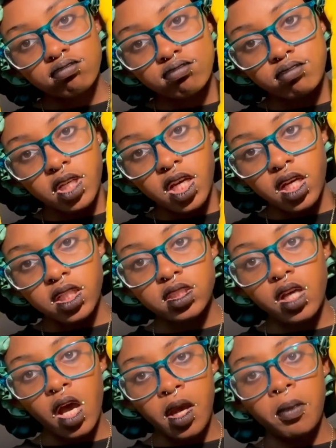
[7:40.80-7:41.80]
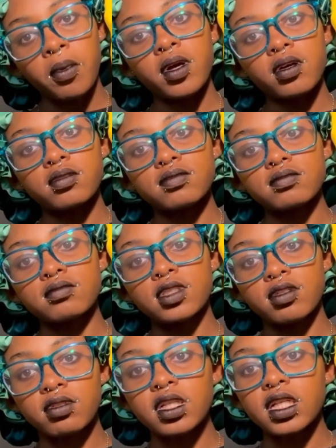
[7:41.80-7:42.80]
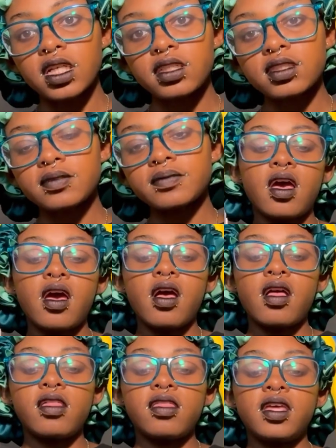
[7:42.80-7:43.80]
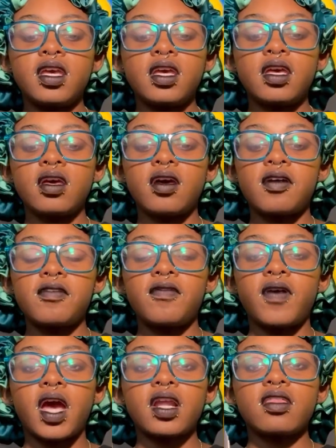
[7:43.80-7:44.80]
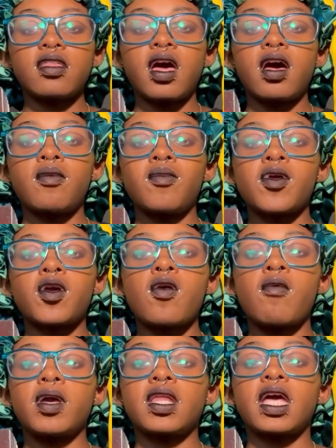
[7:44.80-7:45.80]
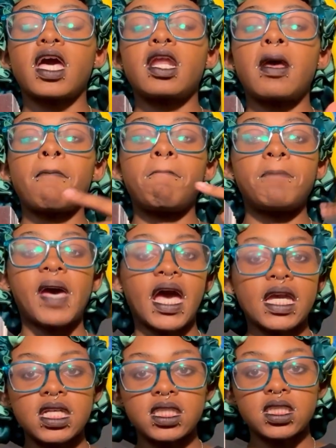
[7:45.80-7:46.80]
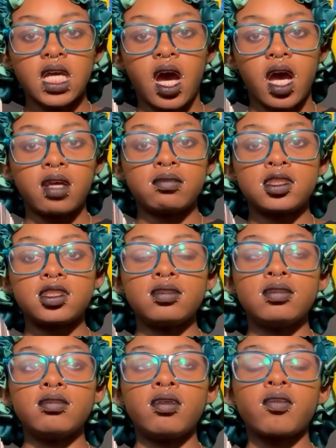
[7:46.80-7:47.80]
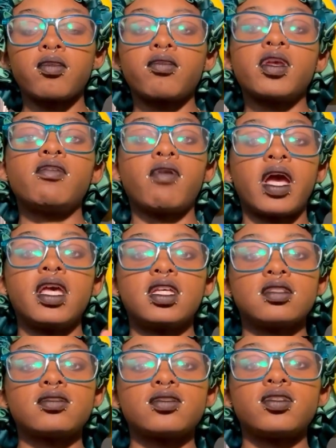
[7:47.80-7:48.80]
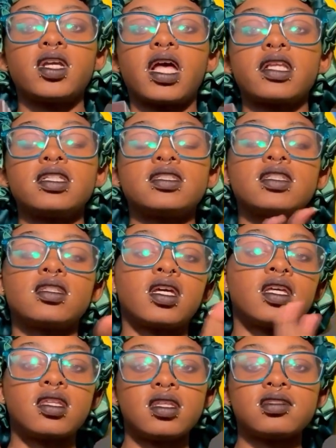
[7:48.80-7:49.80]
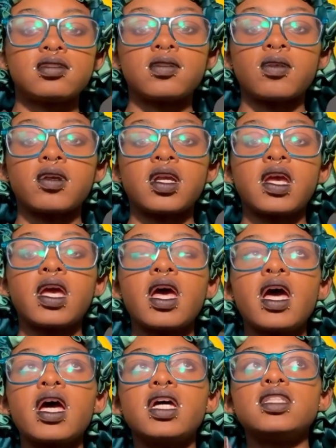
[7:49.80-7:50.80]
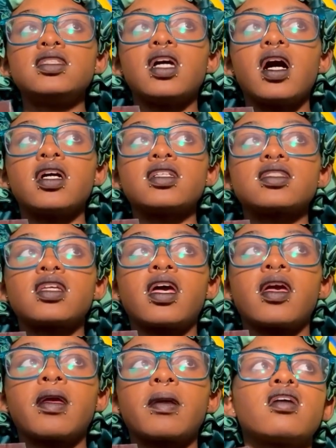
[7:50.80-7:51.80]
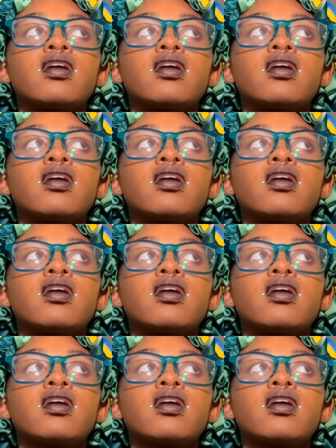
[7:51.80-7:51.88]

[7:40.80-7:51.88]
because I will read it. The fact that we're going like kind of back in time to rewrite history, at least in like this story, does like